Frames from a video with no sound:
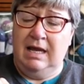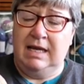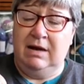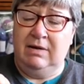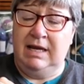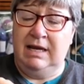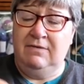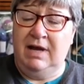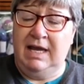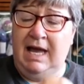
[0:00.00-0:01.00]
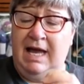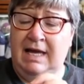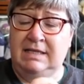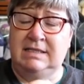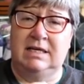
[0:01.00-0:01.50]
Now if I
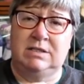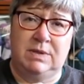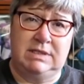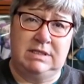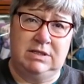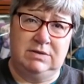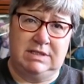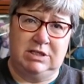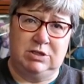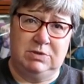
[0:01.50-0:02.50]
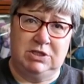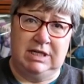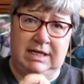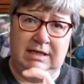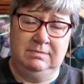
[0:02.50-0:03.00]
had a 22 stitch
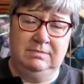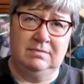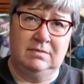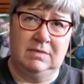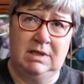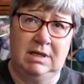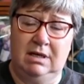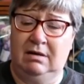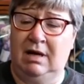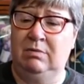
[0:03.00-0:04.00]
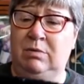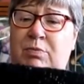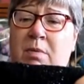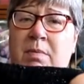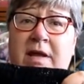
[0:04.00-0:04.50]
machine I
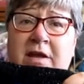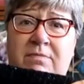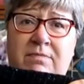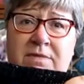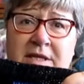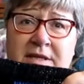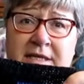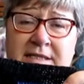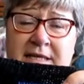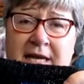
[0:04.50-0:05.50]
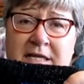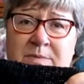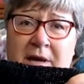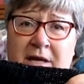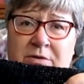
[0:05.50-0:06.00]
would probably have done these
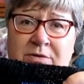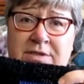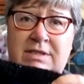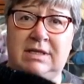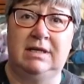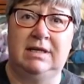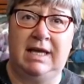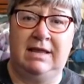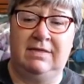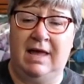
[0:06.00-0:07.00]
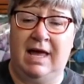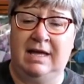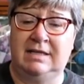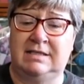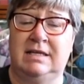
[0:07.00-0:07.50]
end panels in
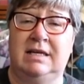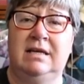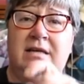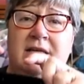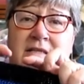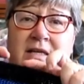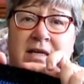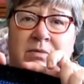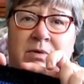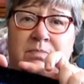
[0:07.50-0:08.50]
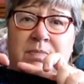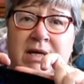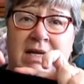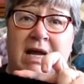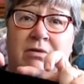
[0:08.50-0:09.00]
that so that it would
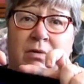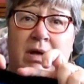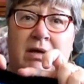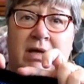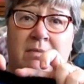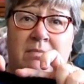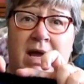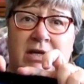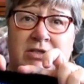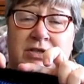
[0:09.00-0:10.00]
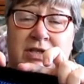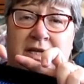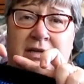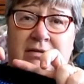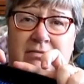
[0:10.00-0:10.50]
be narrower and match
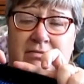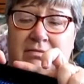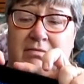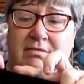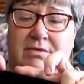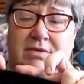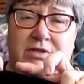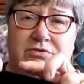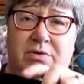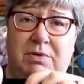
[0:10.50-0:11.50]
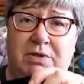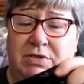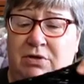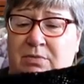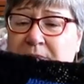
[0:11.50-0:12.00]
the the strip at the
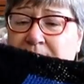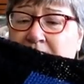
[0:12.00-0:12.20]
top.